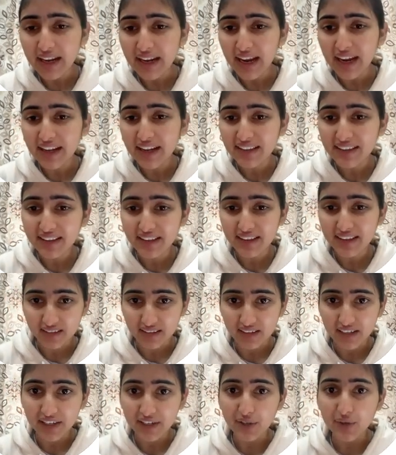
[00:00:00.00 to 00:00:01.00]
and
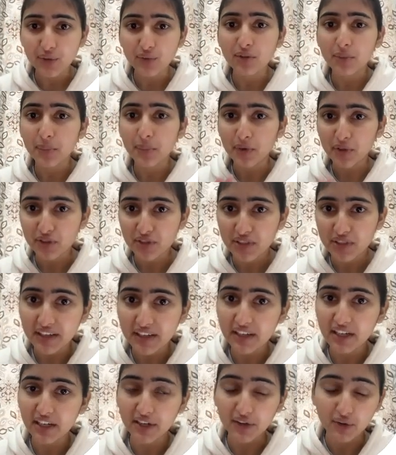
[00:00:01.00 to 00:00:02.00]
anything related to the
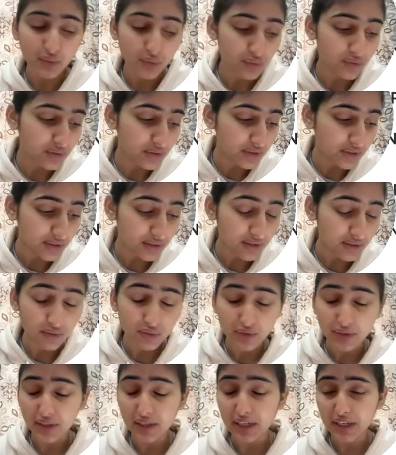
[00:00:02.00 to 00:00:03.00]
project, related to
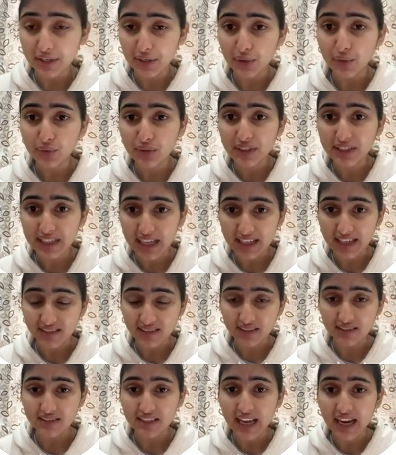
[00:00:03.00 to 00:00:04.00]
the
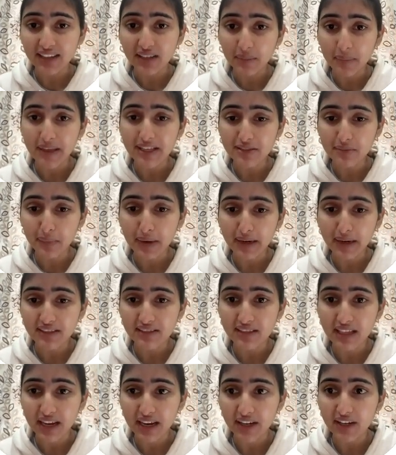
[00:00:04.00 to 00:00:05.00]
tasks. And the best
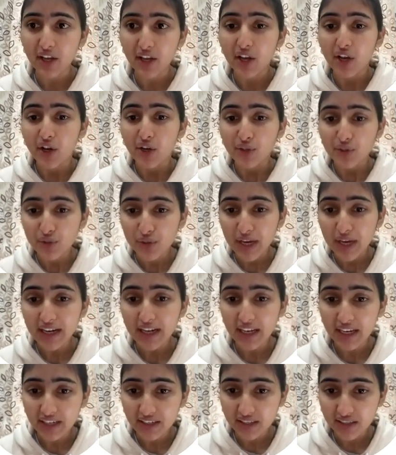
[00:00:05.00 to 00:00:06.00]
part is that you
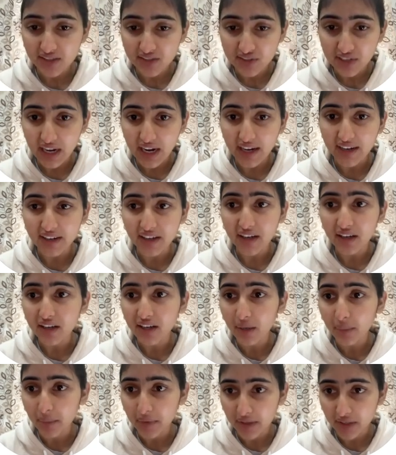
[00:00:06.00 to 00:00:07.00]
can start
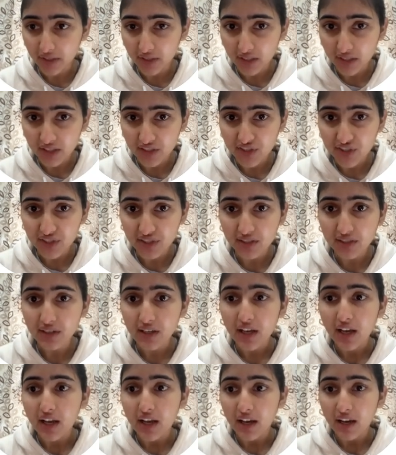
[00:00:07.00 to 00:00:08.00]
a
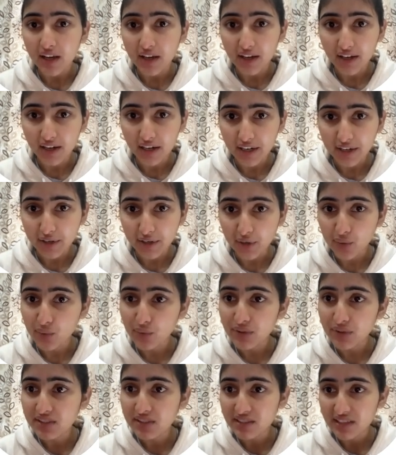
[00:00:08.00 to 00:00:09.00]
communication
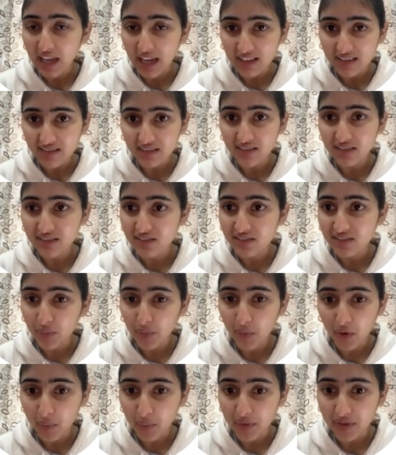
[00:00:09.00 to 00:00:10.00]
related to these tasks
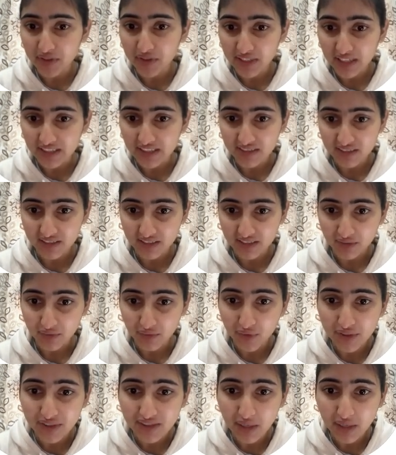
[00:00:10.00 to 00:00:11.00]
or projects
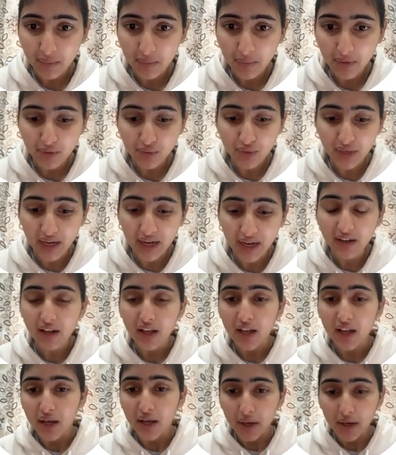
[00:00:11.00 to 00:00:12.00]
here. For example, you
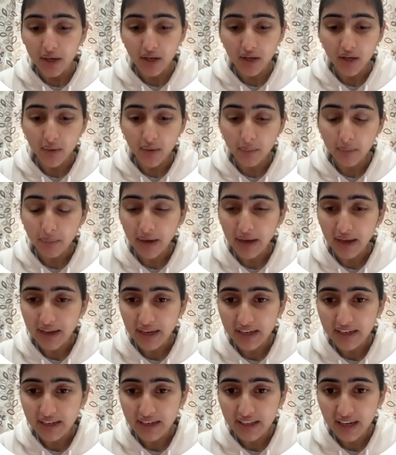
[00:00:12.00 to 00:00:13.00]
can
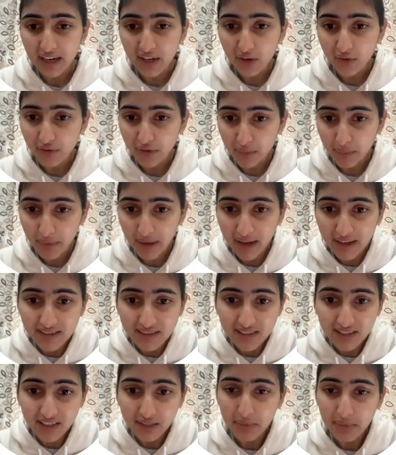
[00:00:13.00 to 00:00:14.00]
mark any kind of
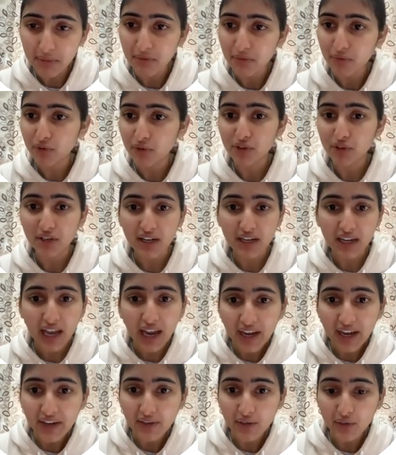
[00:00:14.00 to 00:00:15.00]
remarks here, maybe for your
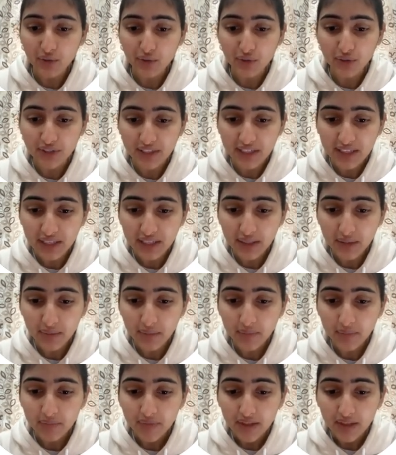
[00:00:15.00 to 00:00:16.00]
client or your
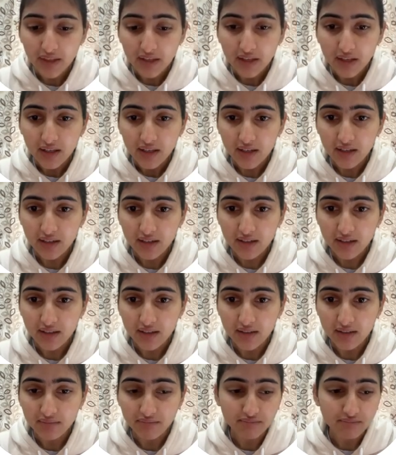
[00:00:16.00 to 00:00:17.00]
team,
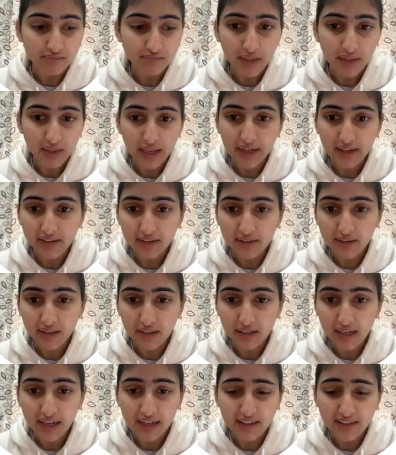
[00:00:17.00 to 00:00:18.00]
uh, and
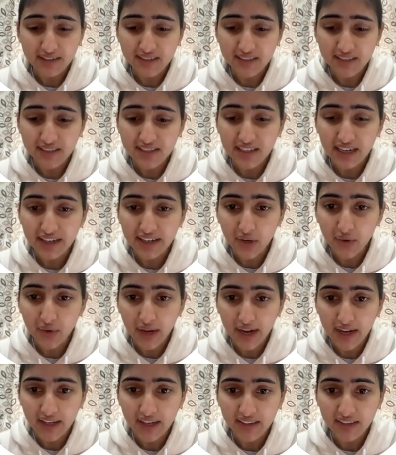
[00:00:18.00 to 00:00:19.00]
just write
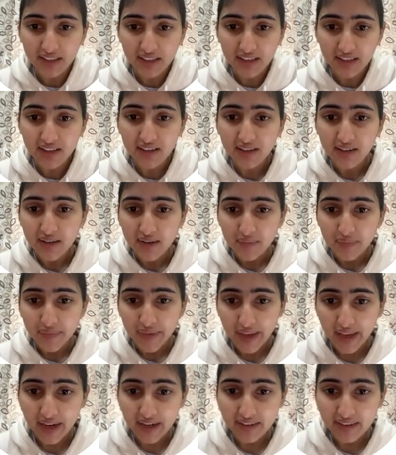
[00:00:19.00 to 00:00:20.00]
down anything,
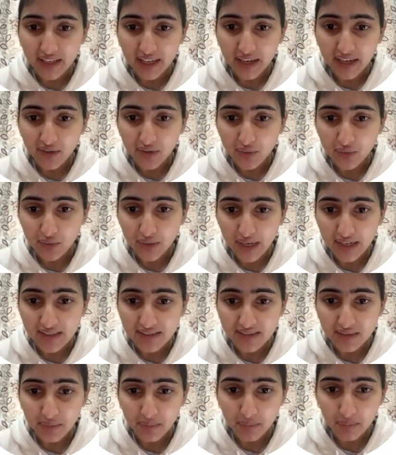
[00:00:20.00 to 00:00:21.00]
and then you
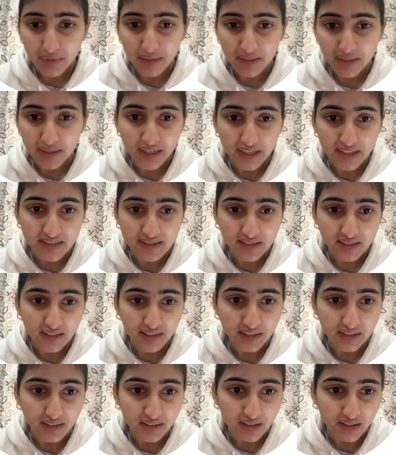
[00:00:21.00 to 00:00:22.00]
can simply
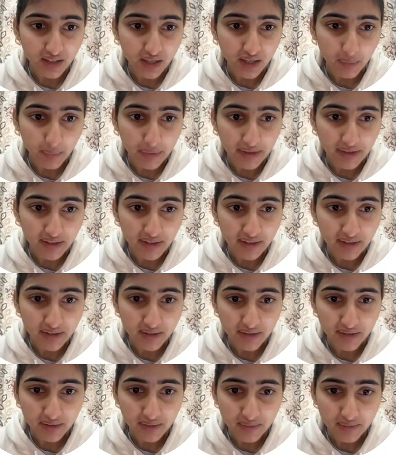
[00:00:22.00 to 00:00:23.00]
insert a comment
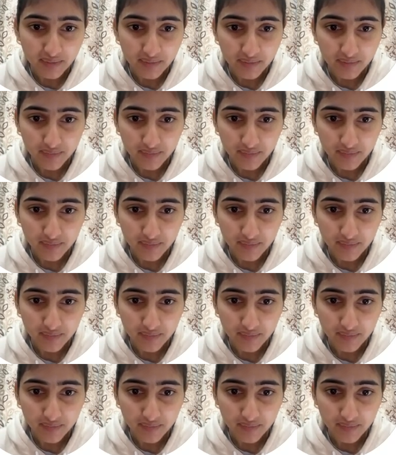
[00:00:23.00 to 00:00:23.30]
here